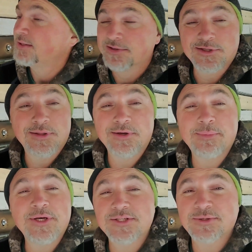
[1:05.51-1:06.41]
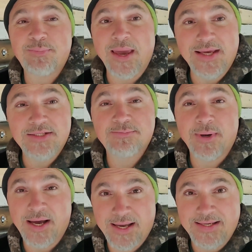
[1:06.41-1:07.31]
There's a little bit of space
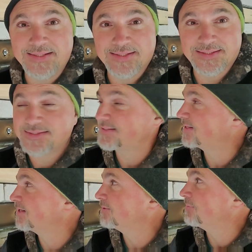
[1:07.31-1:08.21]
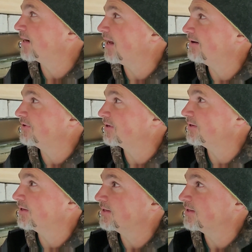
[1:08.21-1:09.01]
behind it, but I have it